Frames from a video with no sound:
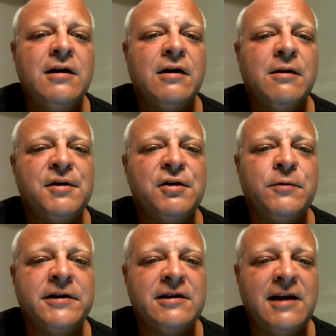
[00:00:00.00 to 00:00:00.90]
between the
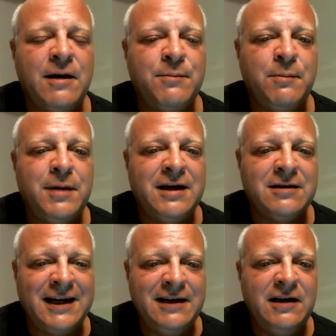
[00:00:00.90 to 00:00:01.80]
Tampa Bay
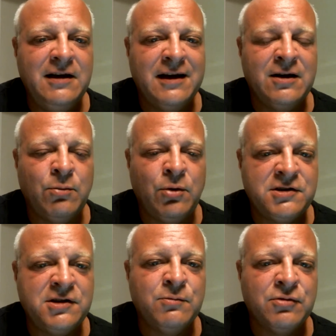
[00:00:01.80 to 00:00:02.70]
Lightning and the
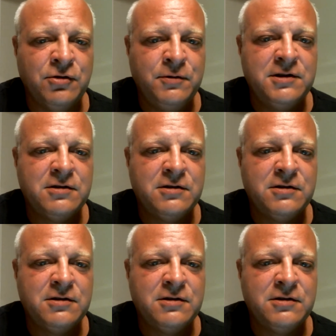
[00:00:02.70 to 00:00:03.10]
Boston Bruins.